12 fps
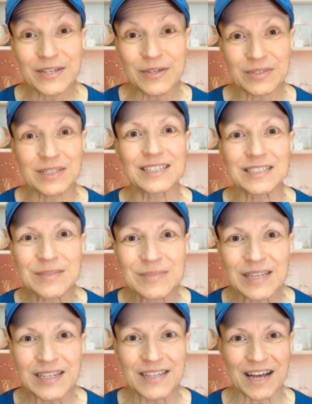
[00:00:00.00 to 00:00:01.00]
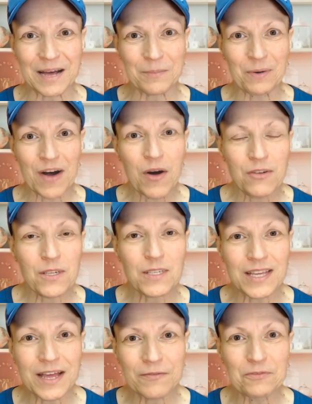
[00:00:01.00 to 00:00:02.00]
You didn't spend a dime. All this
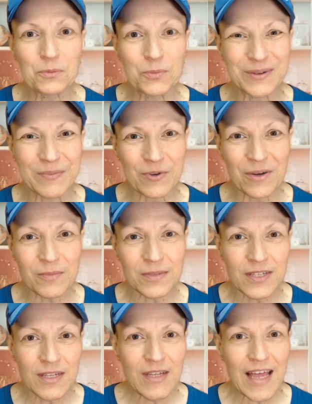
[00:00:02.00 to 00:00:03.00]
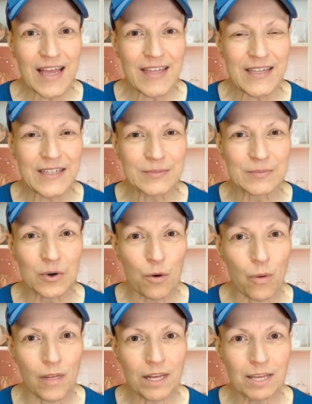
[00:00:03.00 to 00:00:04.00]
came from one prompt. And there's more
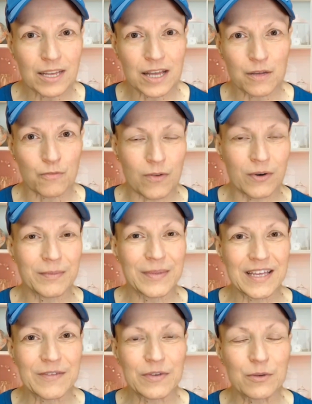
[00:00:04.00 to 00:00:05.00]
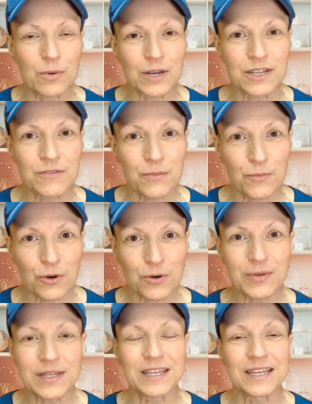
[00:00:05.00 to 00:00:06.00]
where that came from. If you want even more
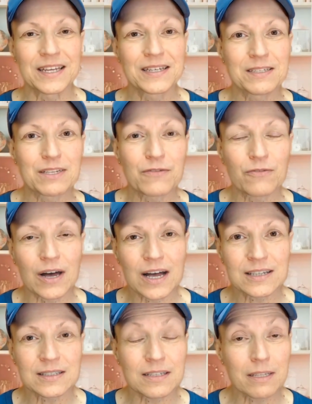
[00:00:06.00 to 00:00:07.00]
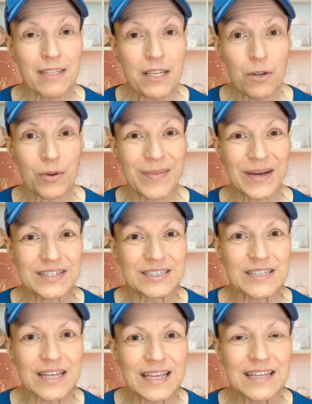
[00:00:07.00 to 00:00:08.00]
ridiculously fast, zero budget
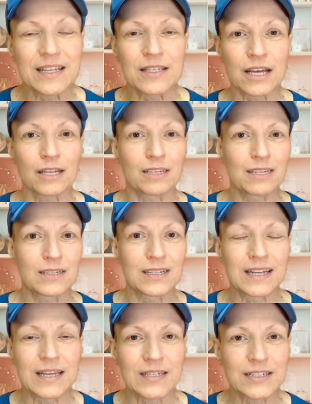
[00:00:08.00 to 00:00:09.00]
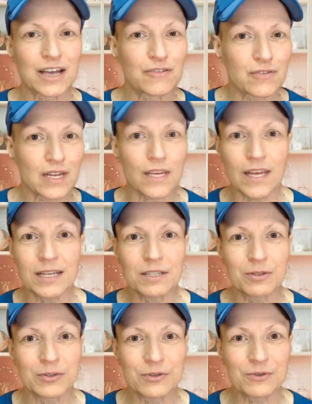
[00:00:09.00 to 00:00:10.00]
tactics like this, stuff that
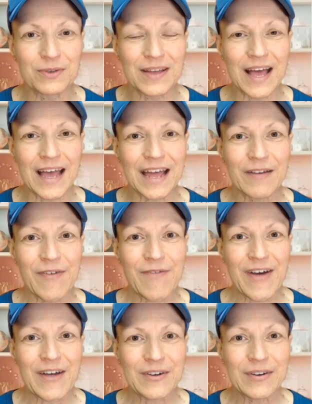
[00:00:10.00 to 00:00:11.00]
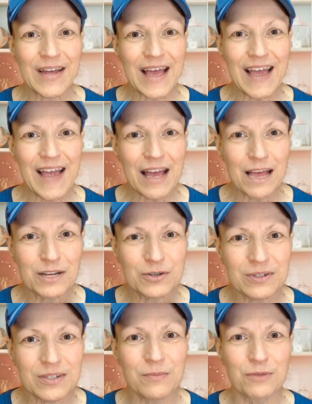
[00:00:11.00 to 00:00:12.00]
gets you to I have a funnel and
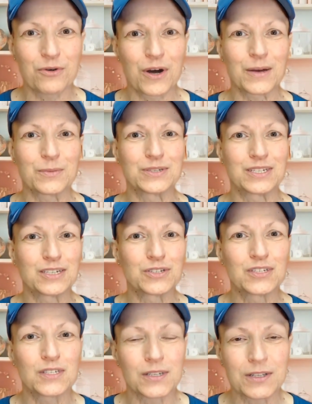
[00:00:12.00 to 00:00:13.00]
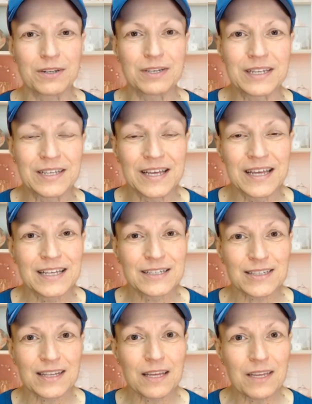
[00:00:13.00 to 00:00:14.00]
actual subscribers in just 30
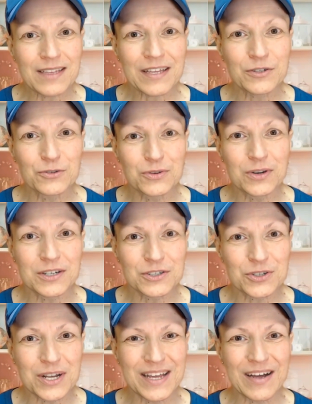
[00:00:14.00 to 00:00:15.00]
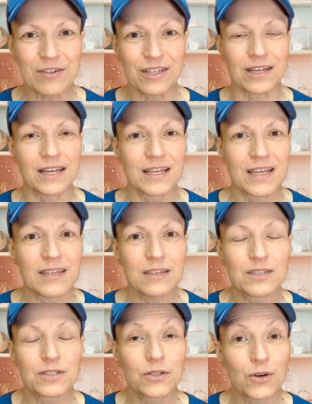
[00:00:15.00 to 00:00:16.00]
days, then you've got to check out the link in the
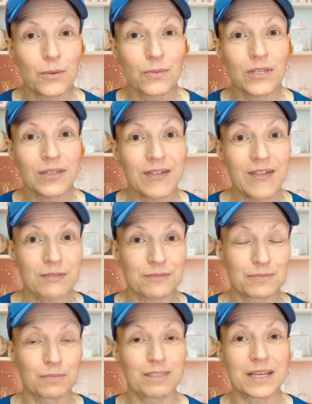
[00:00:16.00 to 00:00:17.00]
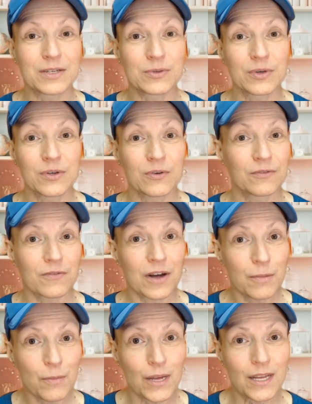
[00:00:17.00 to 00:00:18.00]
description. That's where you'll
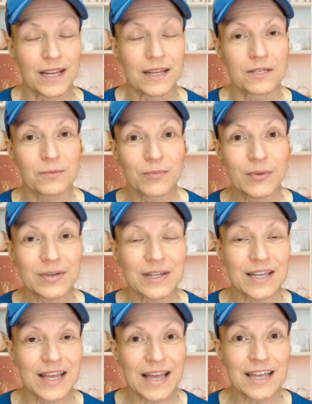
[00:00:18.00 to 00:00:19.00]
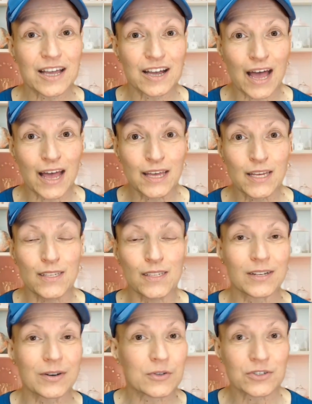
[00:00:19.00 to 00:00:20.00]
find my latest book, AI
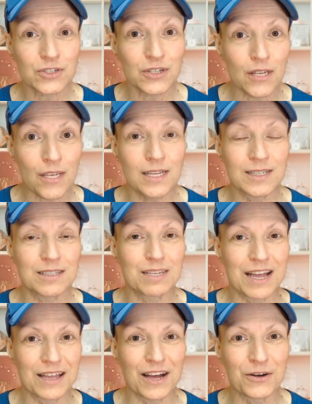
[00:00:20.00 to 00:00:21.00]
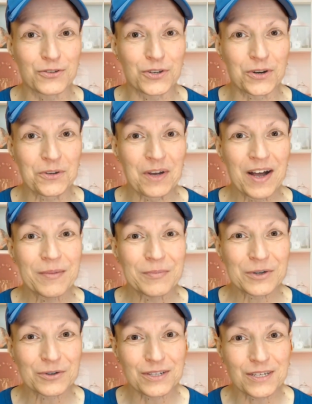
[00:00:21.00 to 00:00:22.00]
List Launch. Inside, I'll show you how to
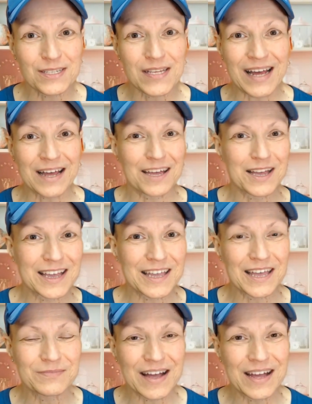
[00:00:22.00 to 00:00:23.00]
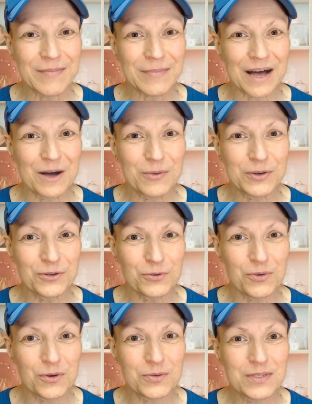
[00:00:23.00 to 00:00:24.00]
build an entire AI powered
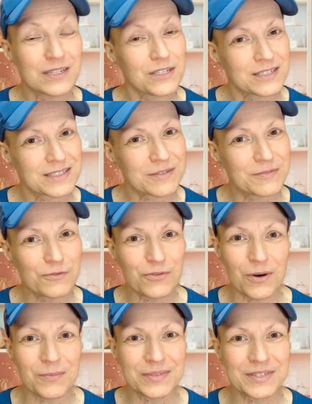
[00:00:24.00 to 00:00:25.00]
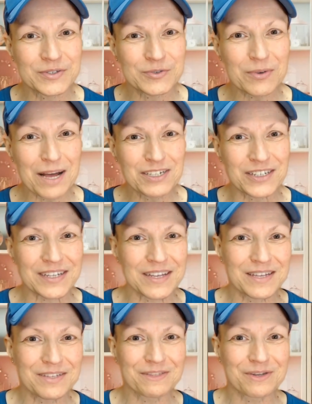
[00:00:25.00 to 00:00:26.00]
growth system from scratch.
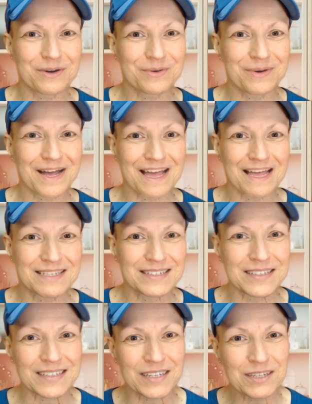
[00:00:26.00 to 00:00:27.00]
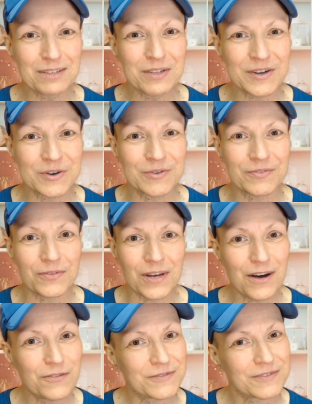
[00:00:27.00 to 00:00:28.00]
No ads, no
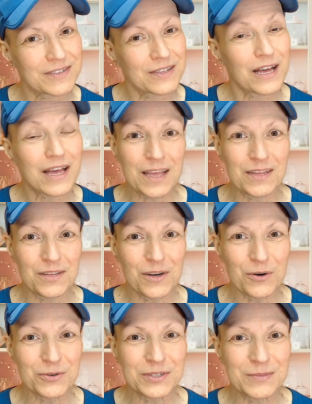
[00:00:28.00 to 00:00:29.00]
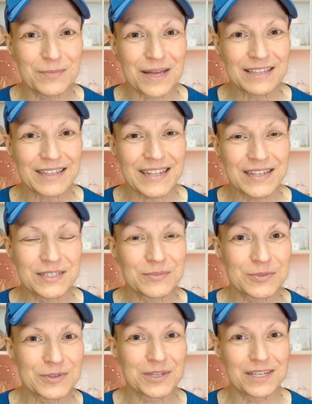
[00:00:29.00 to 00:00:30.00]
fluff, and no spending
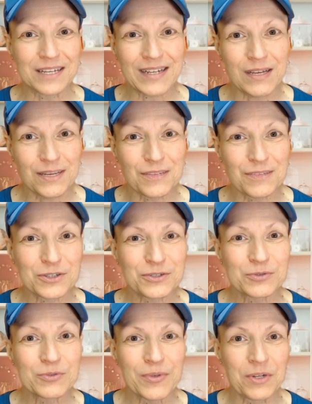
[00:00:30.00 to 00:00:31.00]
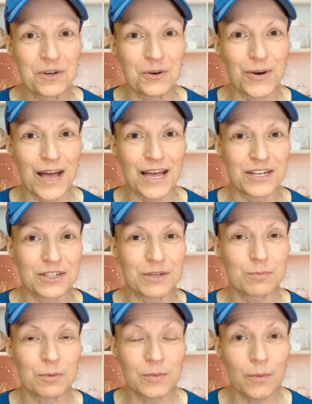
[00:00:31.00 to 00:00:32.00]
spree. Just real
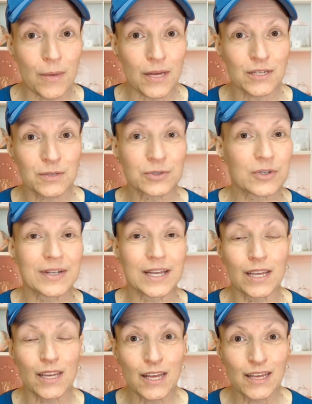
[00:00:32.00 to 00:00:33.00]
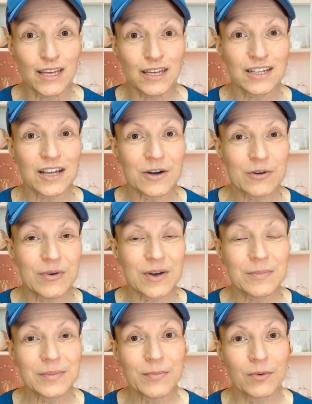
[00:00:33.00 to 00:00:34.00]
actionable momentum. So click that link now, grab
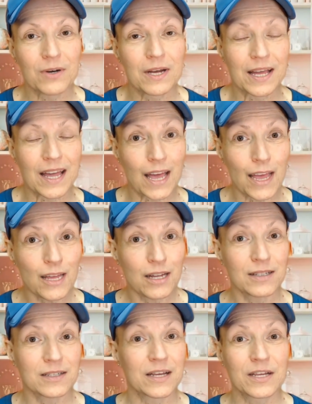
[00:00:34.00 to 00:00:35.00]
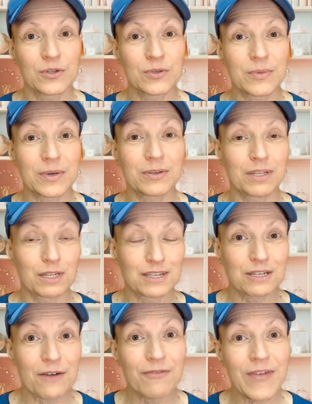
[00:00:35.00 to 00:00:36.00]
the book, and let's get you building.
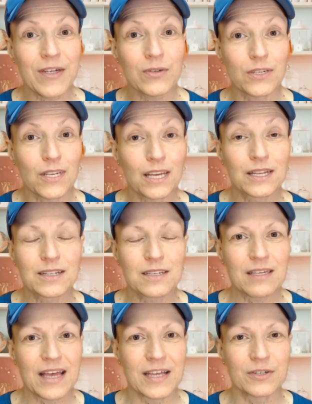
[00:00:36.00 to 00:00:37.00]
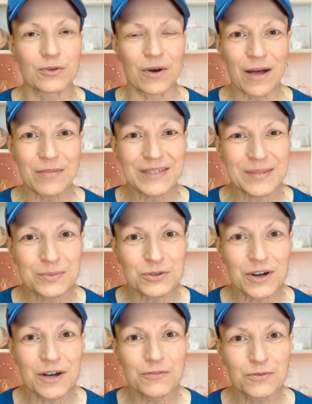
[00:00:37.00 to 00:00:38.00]
If videos like this light you up,
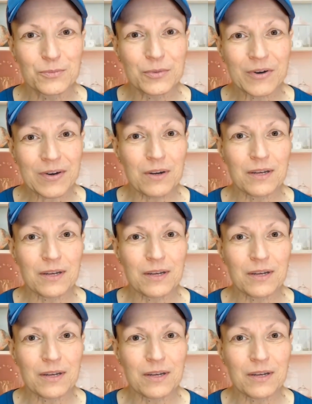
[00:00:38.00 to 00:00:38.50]
subscribe for more.